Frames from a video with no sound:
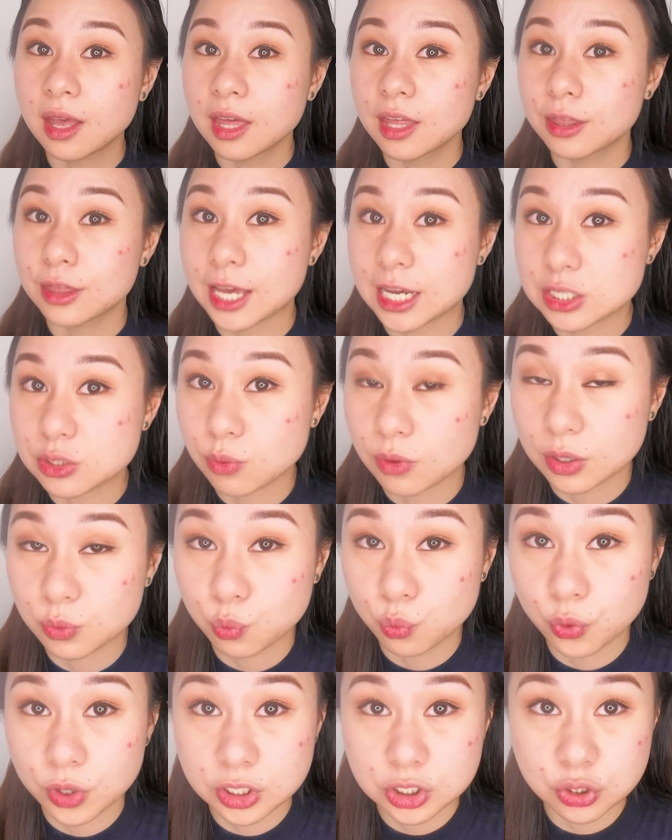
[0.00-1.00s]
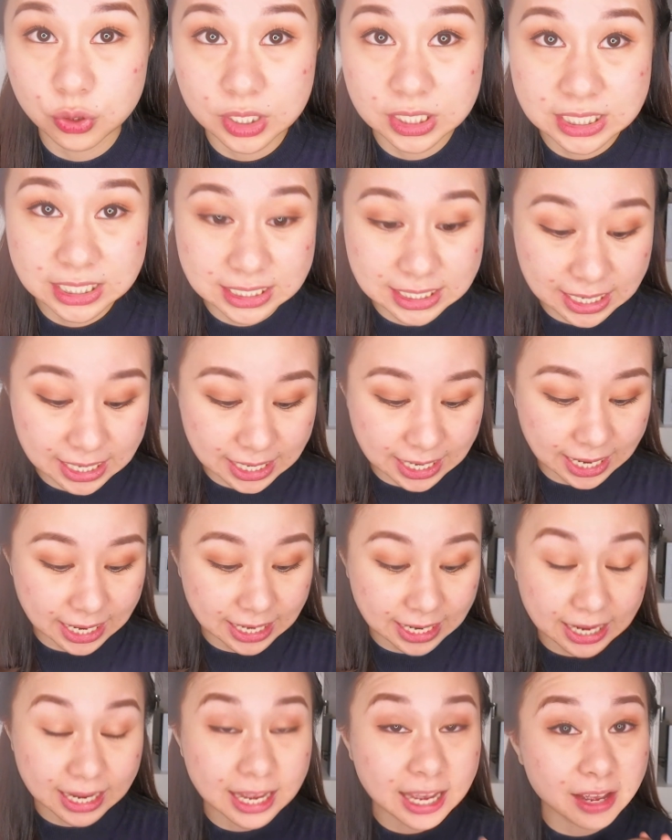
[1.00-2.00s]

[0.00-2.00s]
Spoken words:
that's what we're doing today, and I